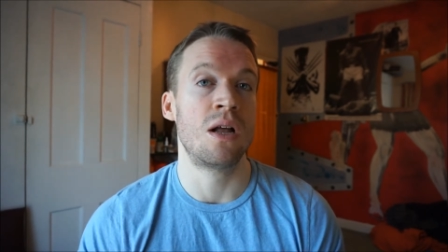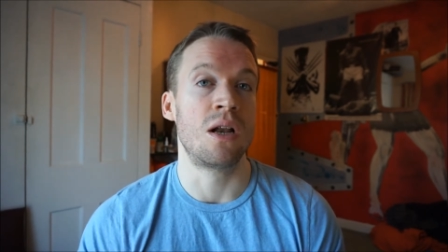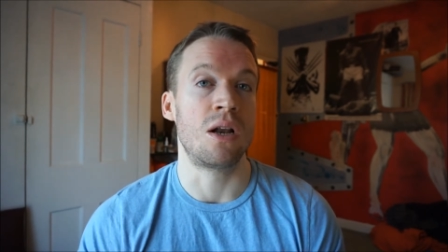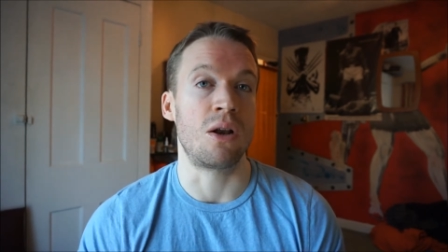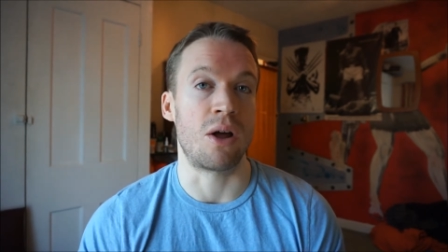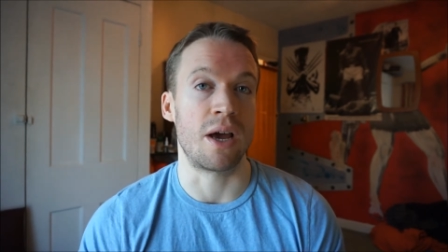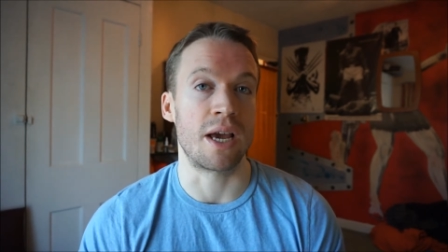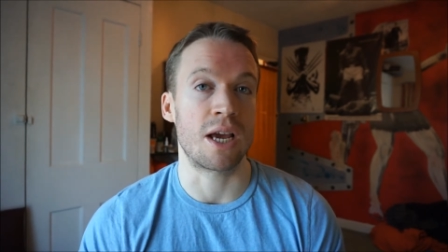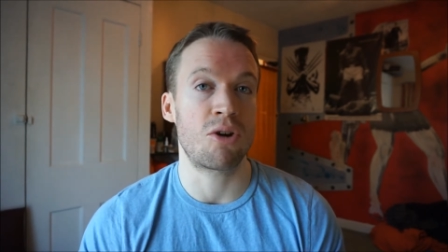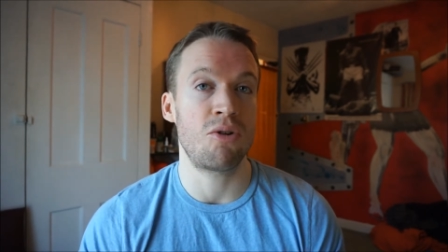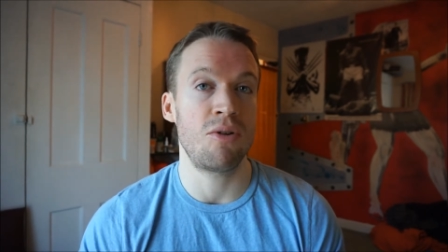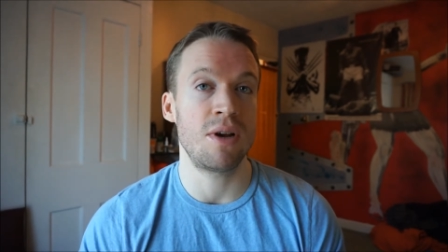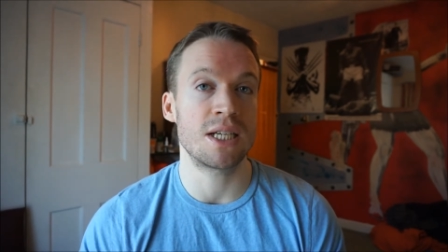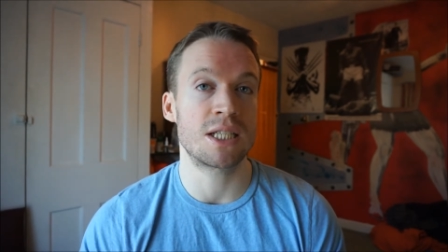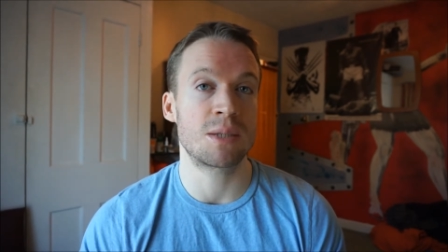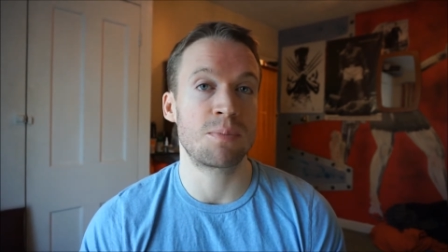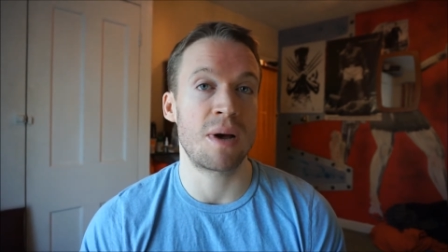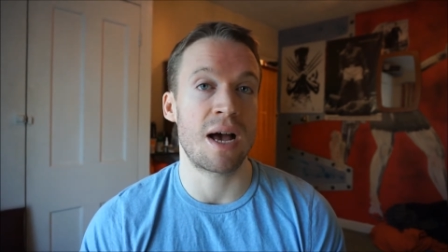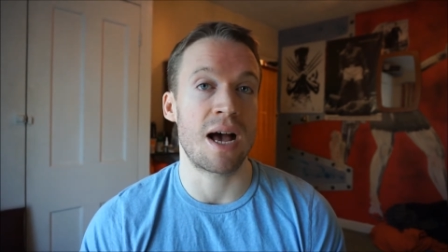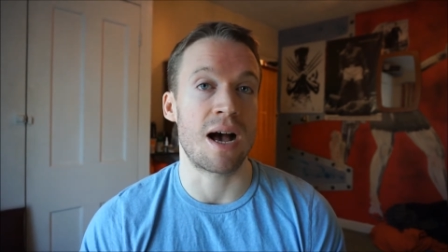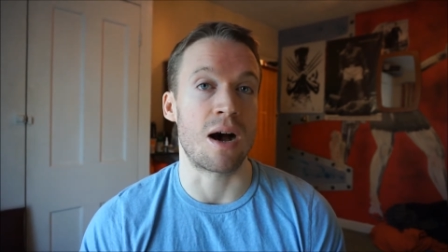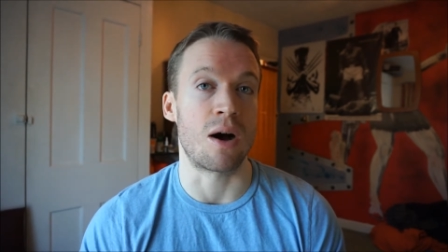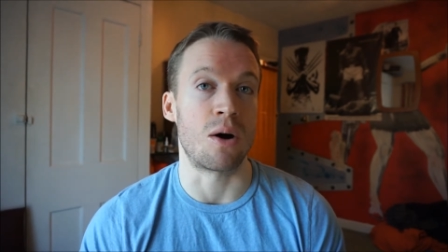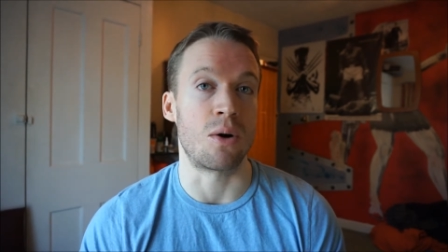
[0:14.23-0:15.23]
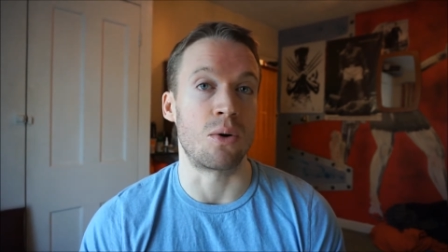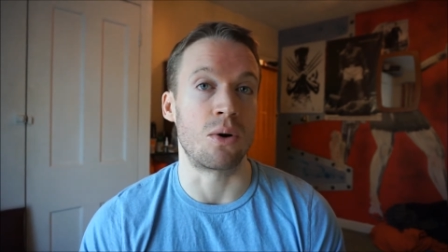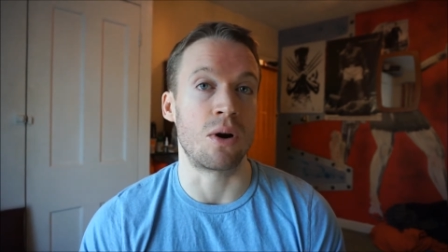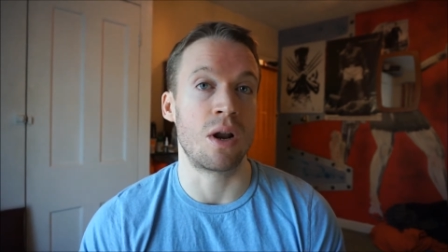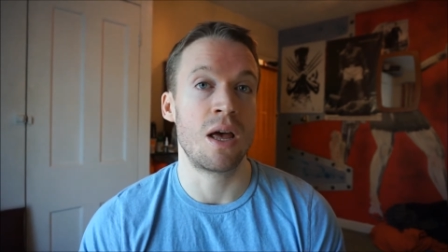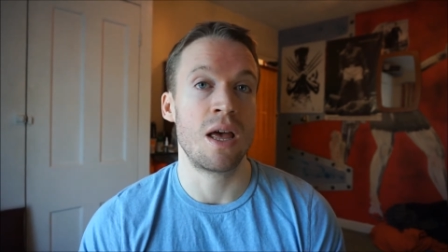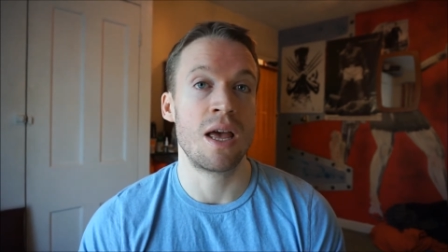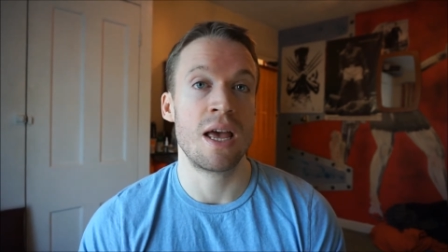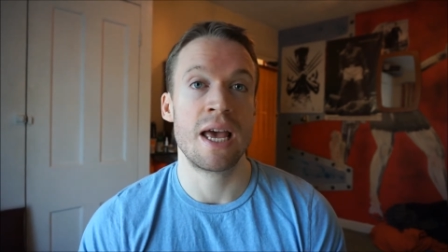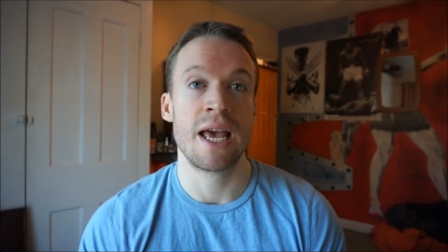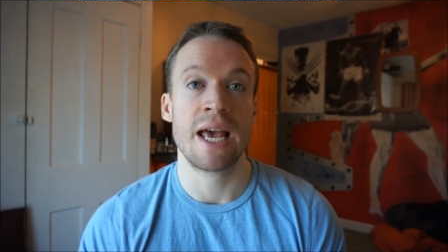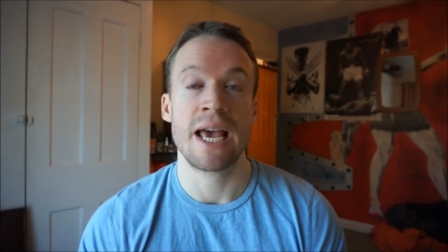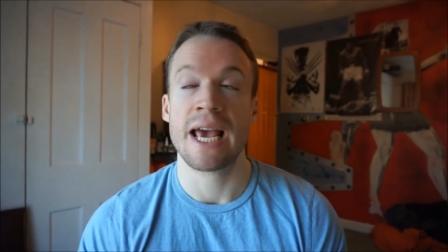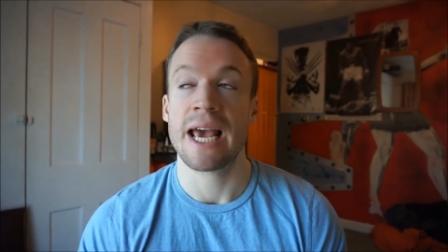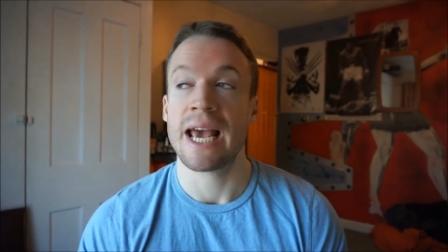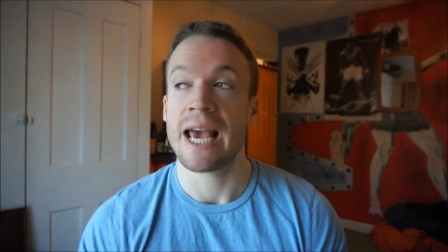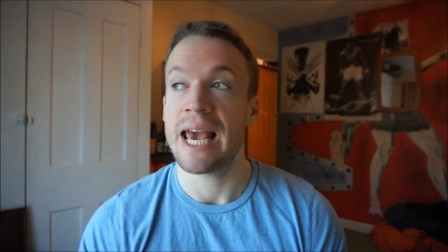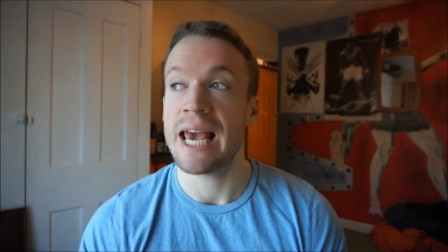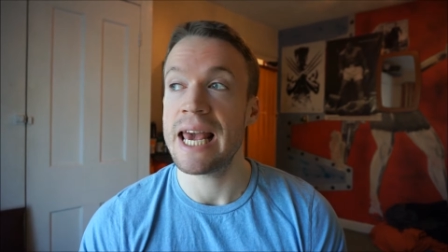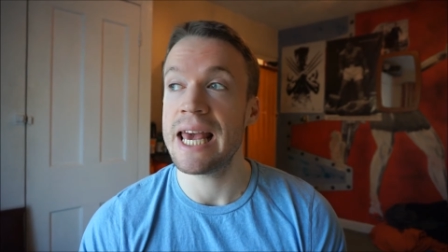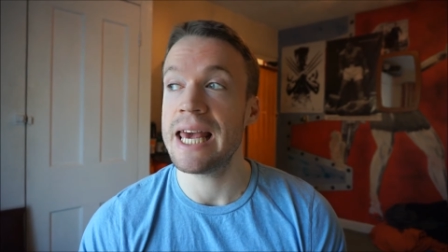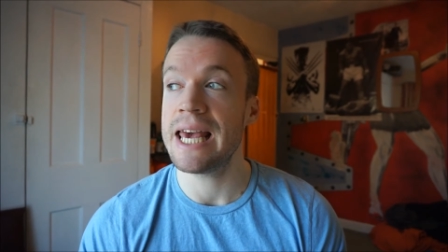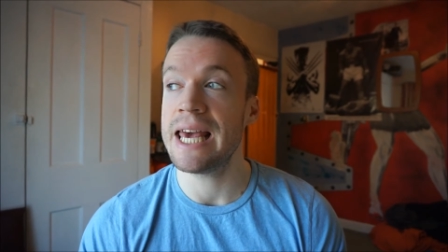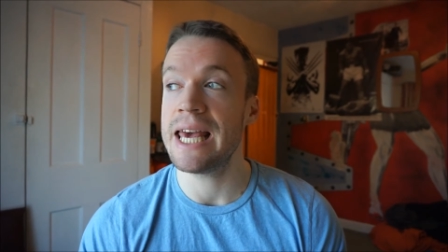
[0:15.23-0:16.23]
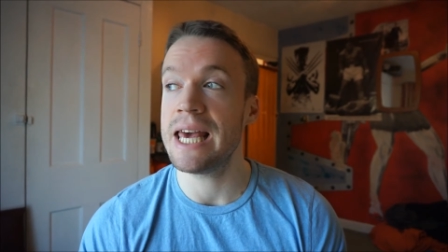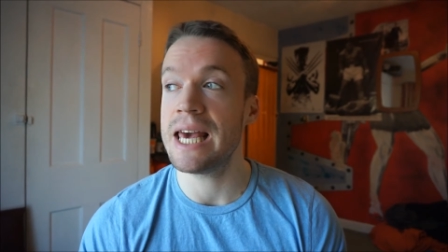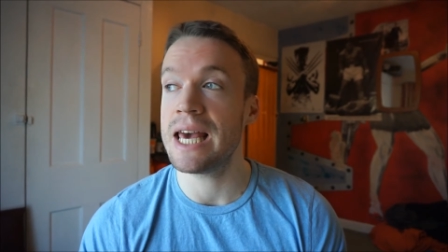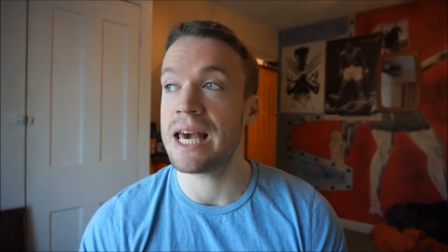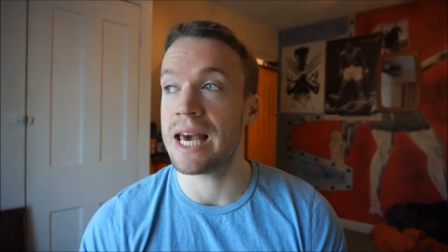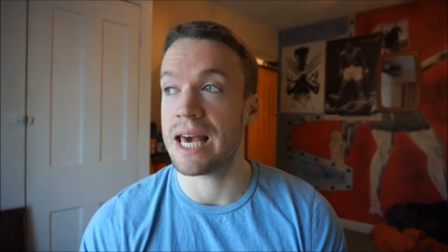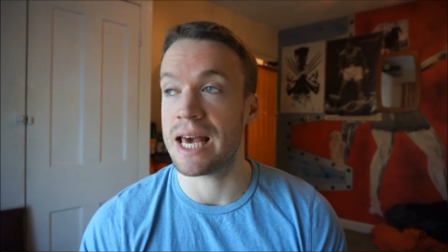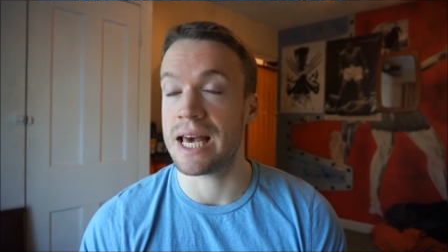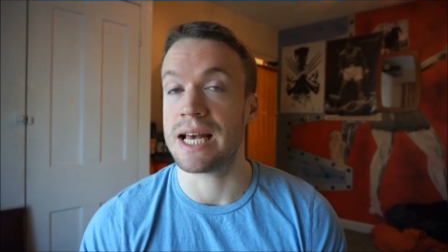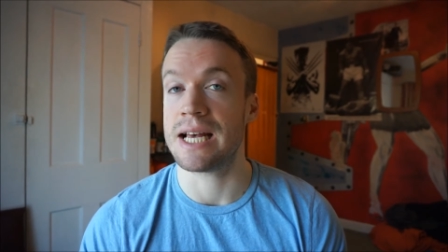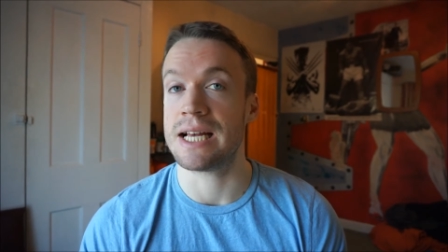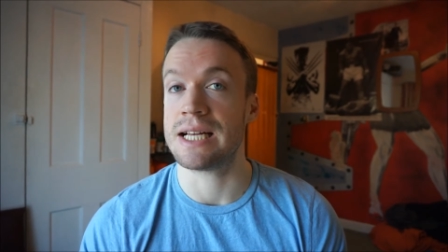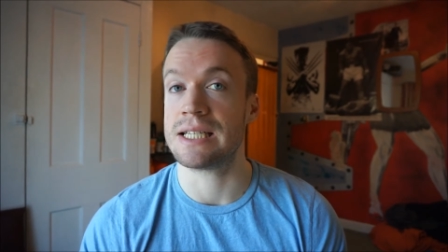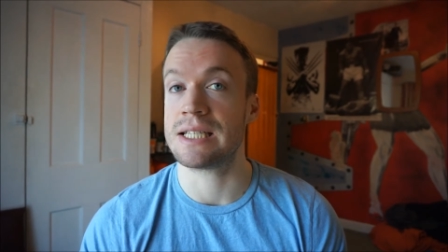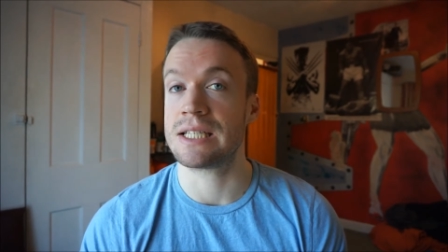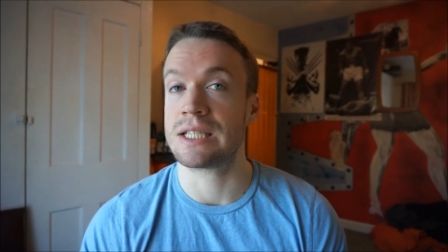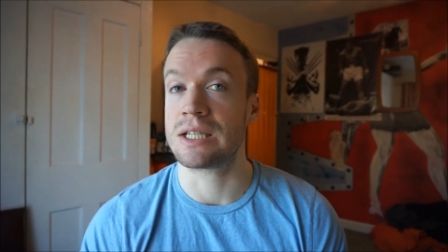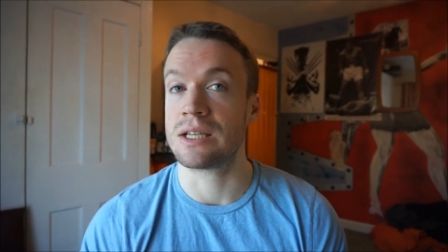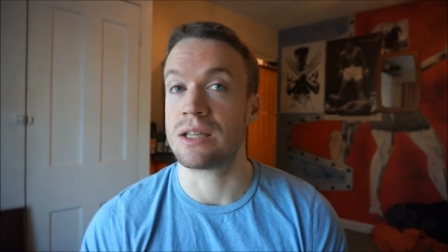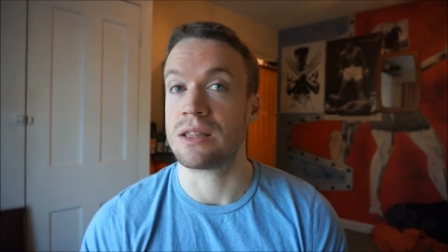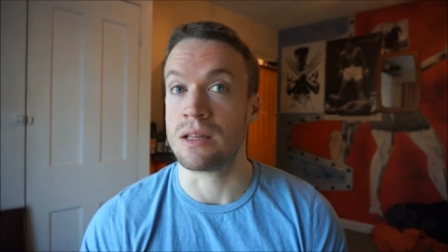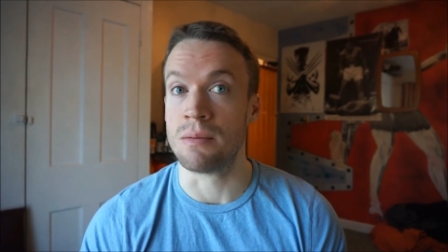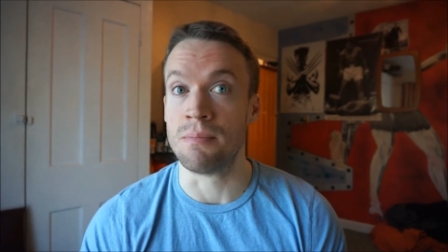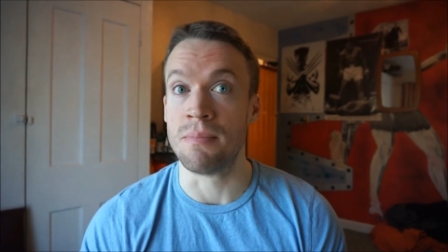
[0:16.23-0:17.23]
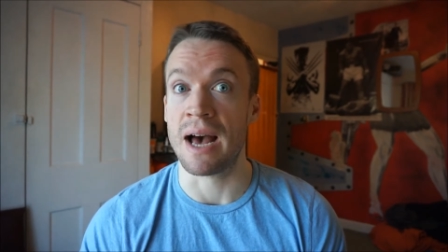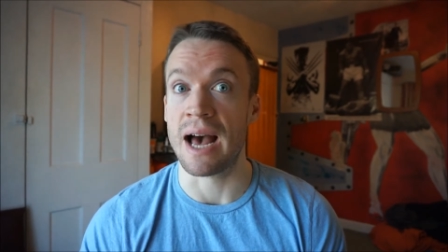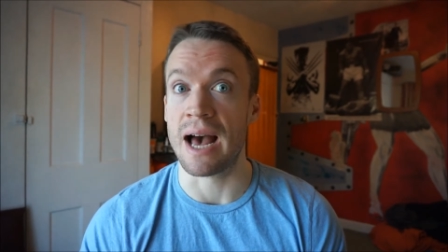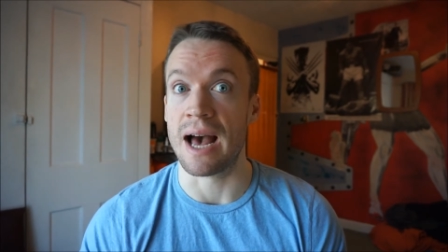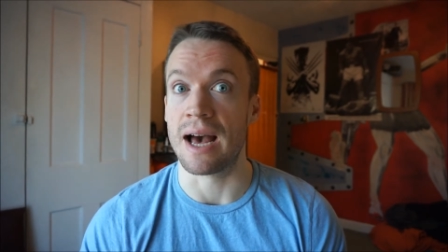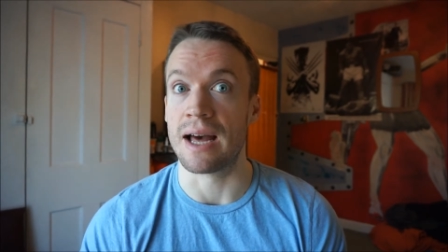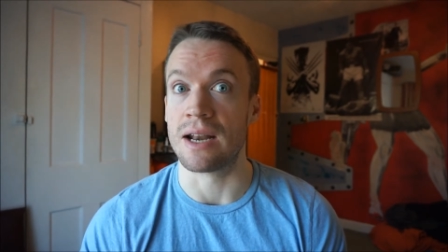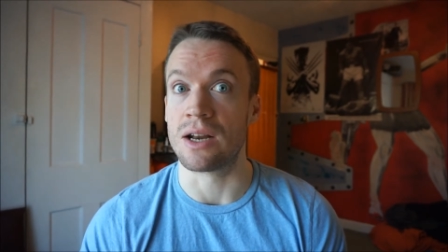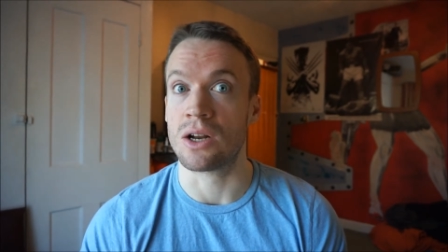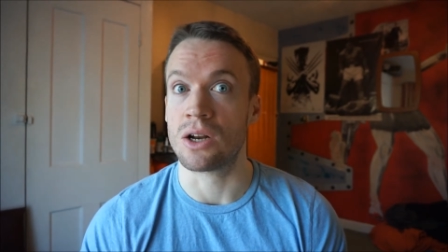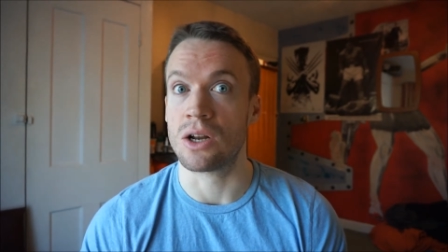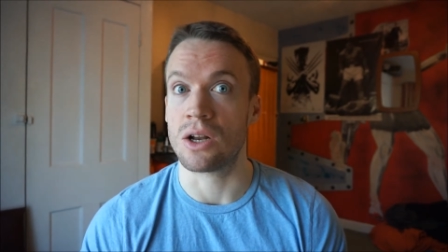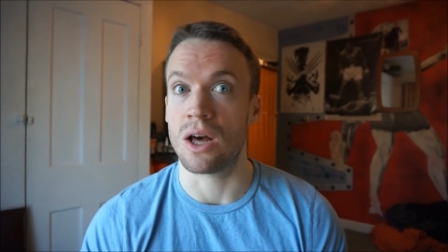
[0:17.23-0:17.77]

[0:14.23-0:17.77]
Like, Chris Powell, he is the man.